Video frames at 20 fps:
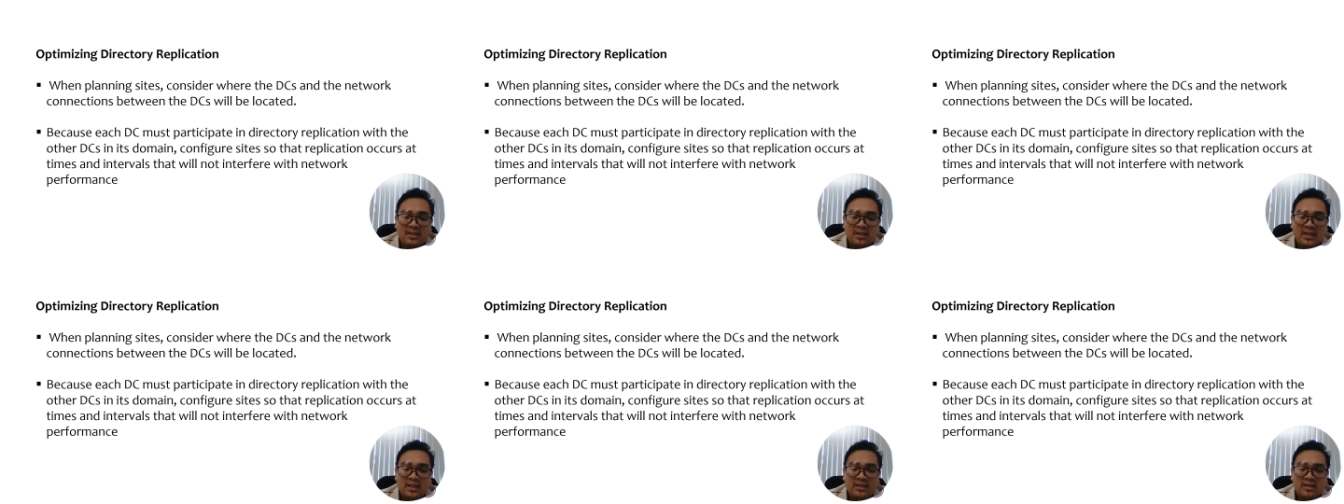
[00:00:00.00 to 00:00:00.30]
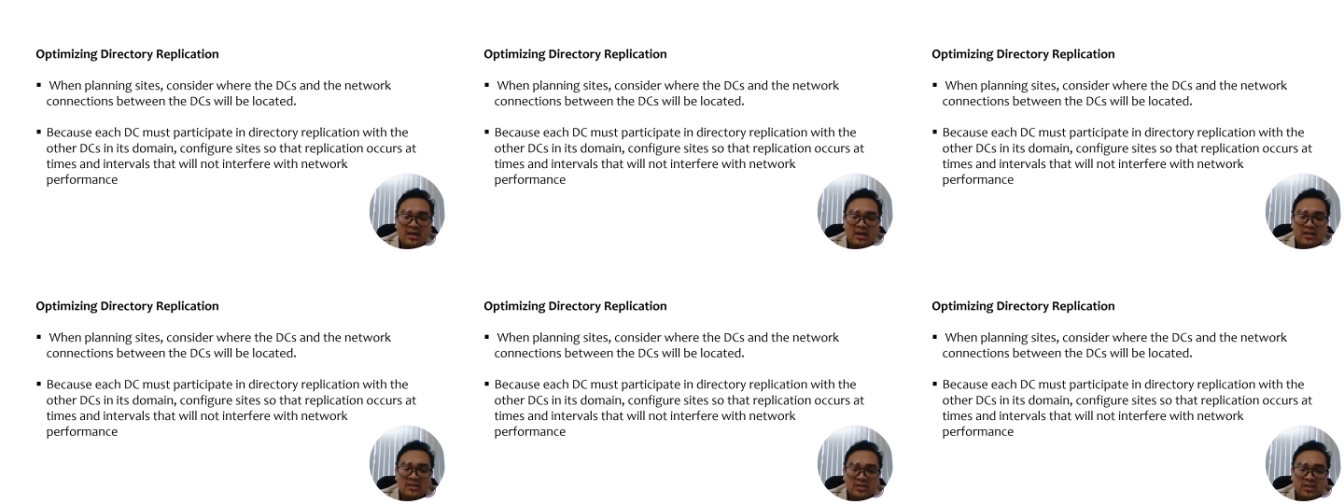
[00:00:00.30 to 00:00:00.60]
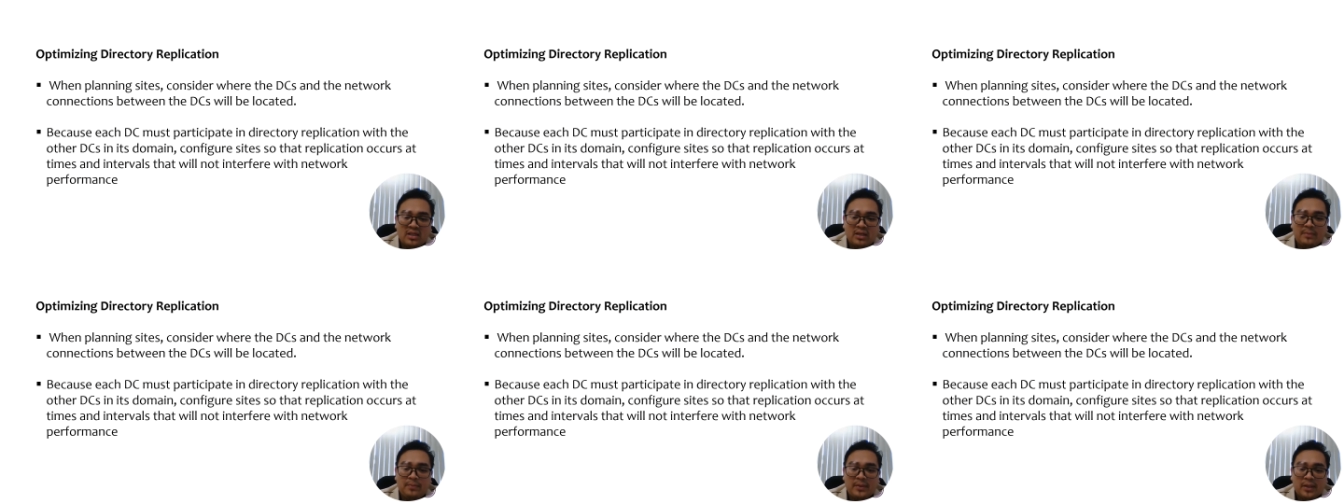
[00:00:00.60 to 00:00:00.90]
in
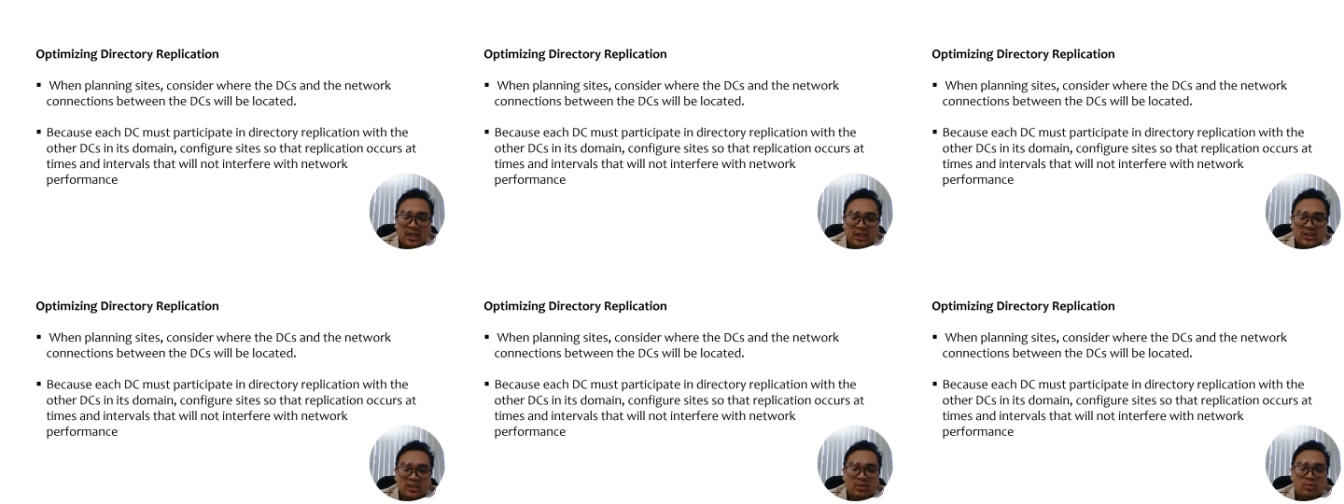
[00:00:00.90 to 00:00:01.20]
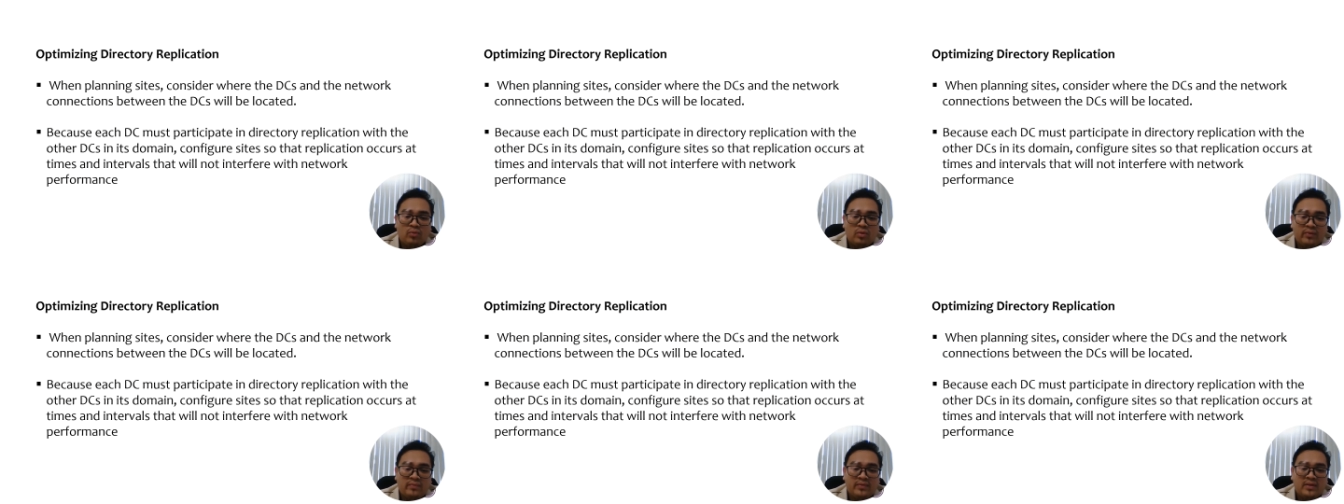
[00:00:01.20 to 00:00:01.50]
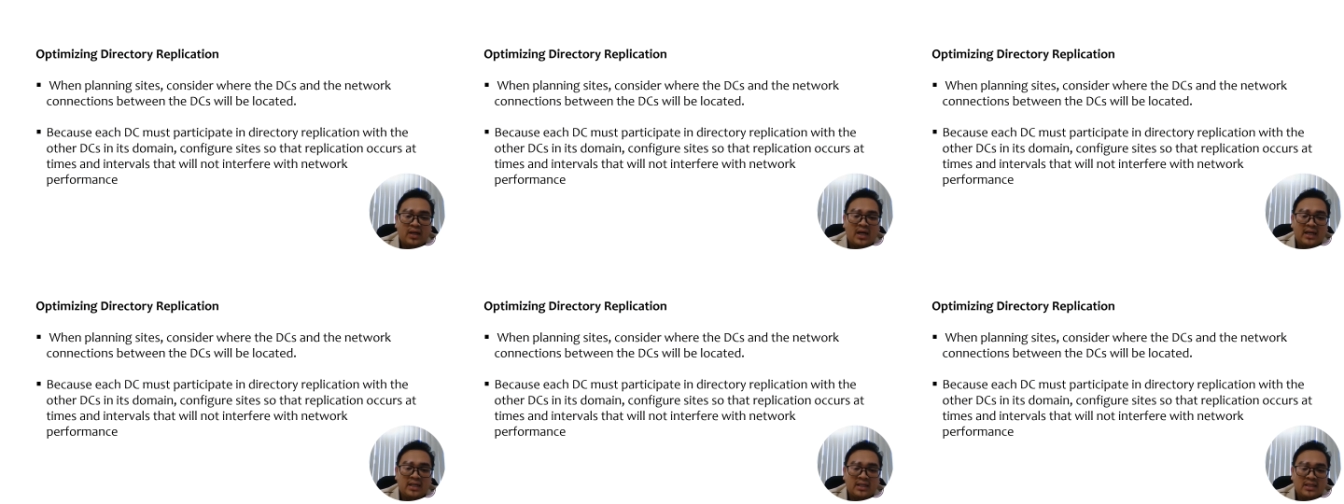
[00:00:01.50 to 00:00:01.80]
directory replication with the
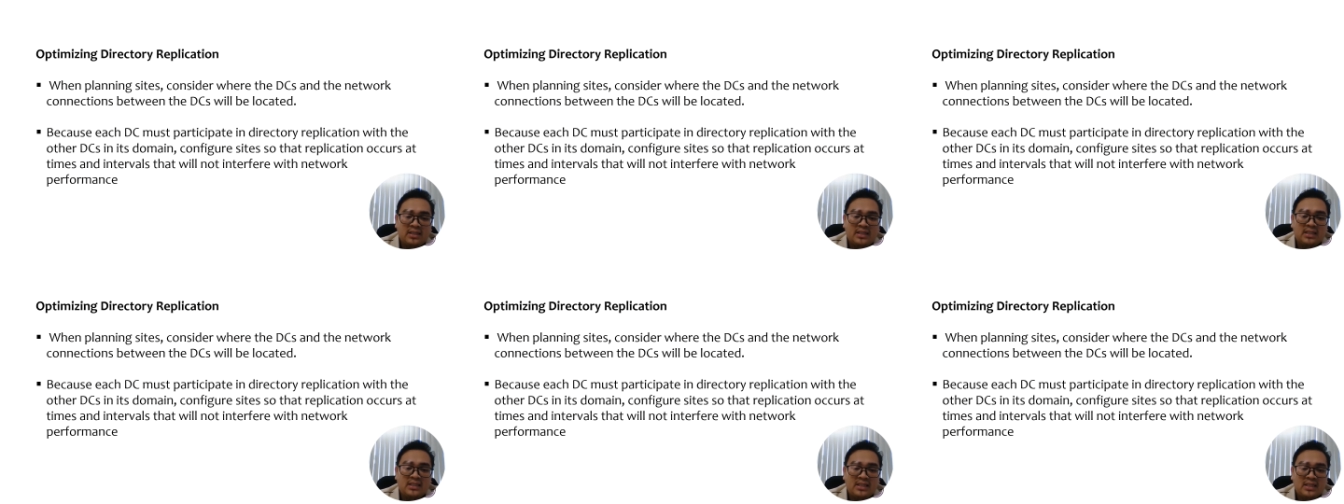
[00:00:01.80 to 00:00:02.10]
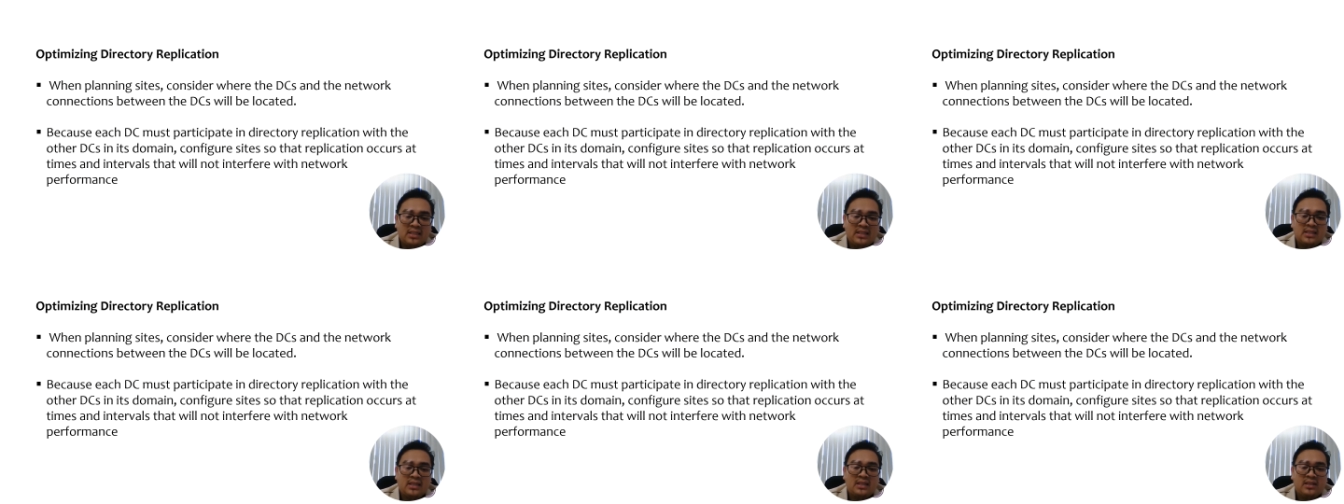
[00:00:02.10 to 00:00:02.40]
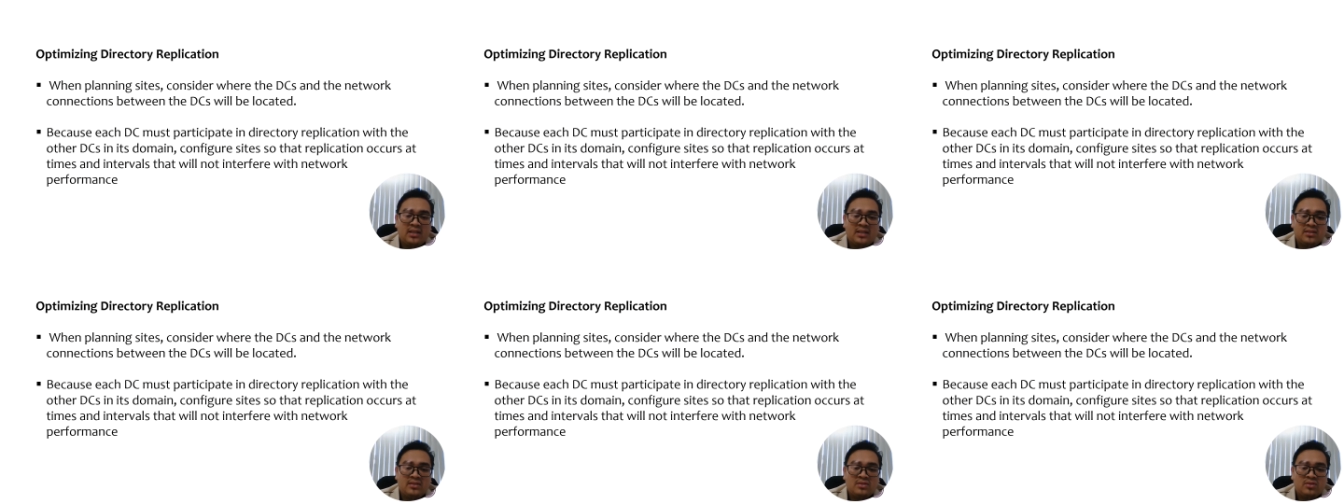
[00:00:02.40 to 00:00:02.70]
other DCs in
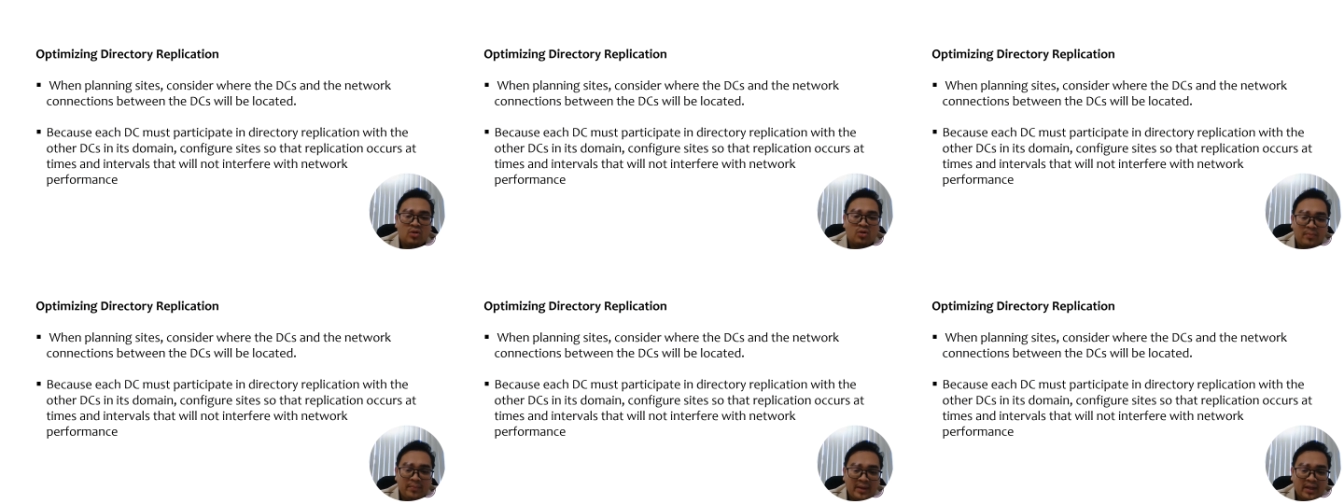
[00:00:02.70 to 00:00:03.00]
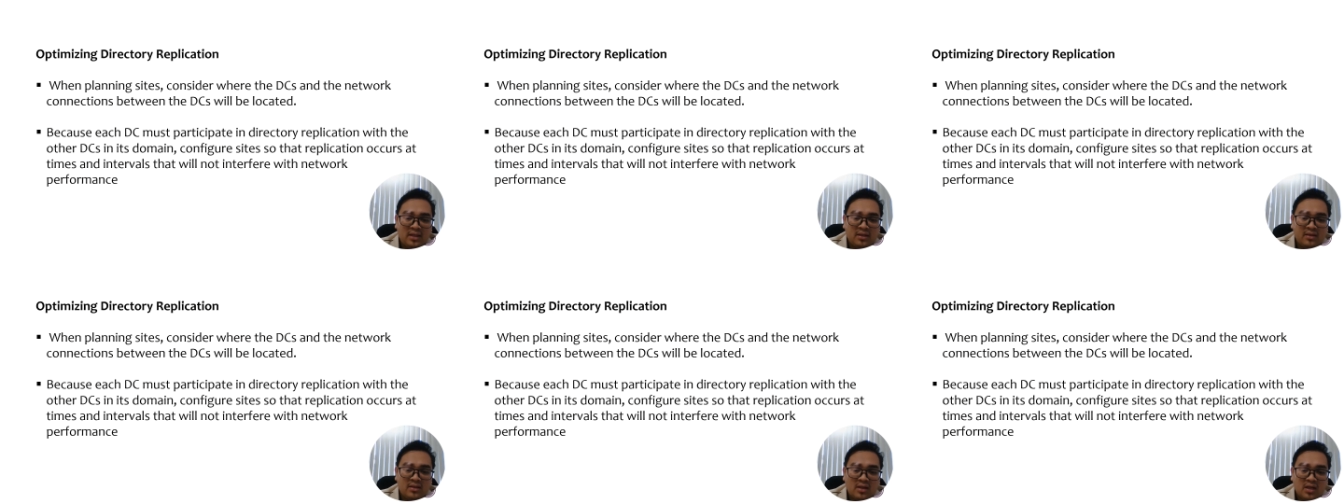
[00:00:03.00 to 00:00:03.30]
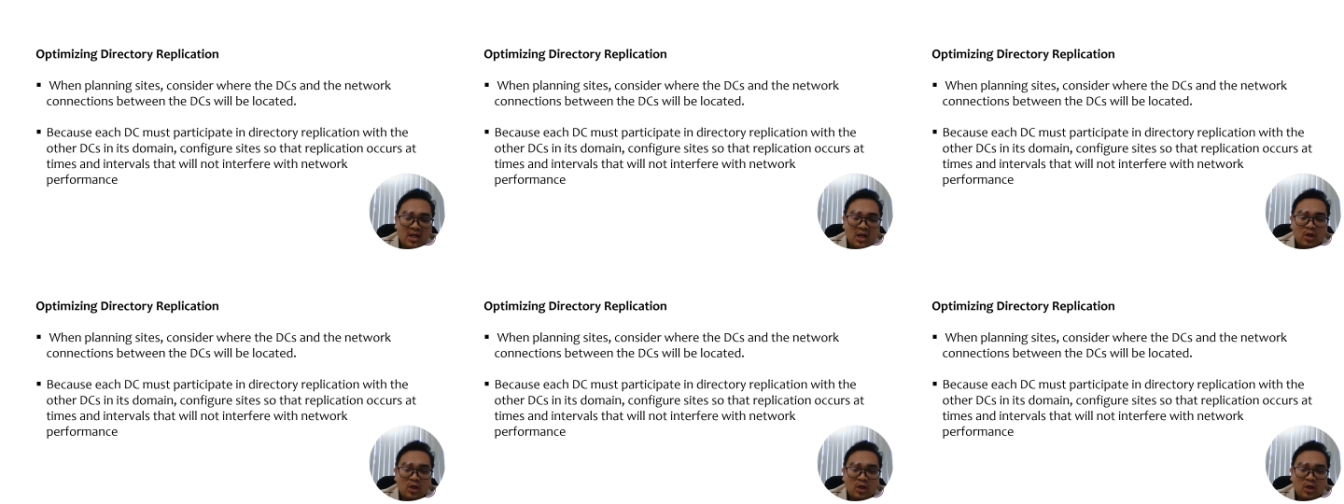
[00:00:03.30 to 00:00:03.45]
this domain.